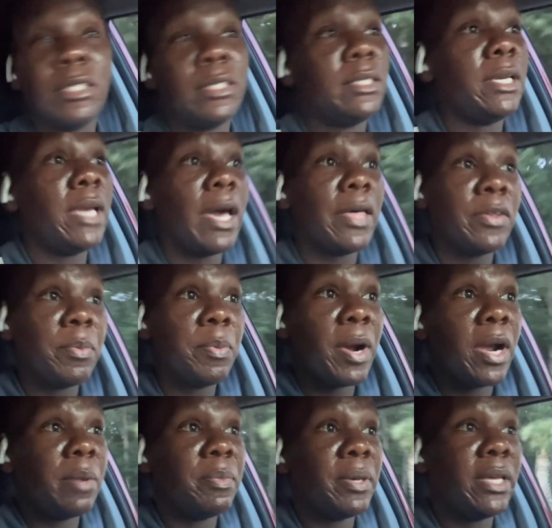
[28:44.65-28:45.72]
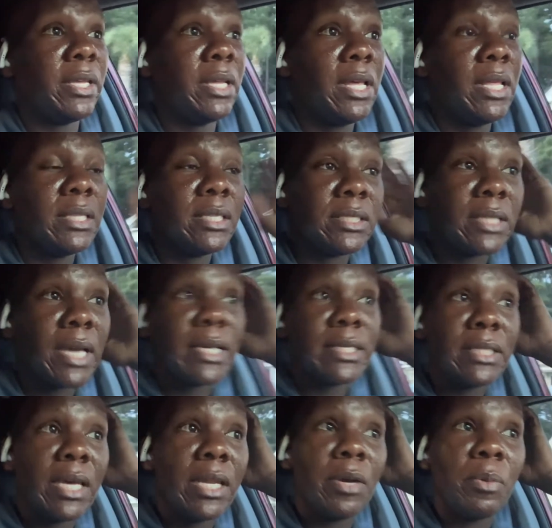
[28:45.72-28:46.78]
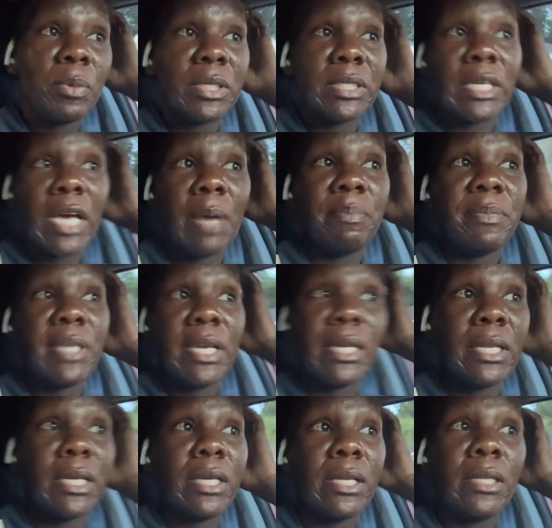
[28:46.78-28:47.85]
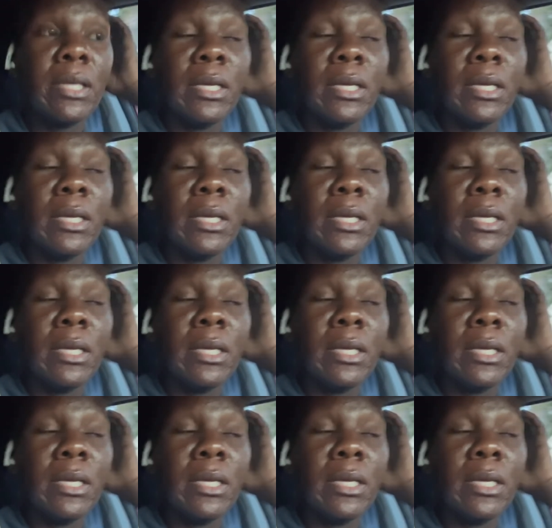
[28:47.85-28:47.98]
the other apartment this guy said it was updated